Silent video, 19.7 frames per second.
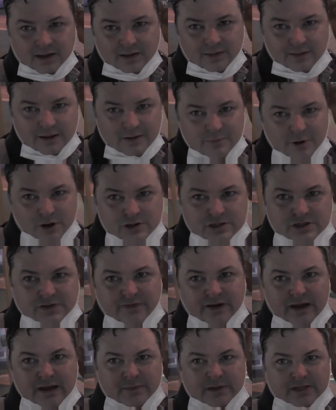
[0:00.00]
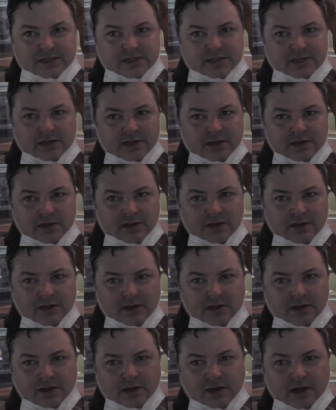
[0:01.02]
The most famous
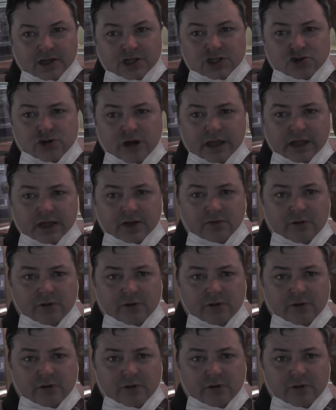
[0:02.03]
Australian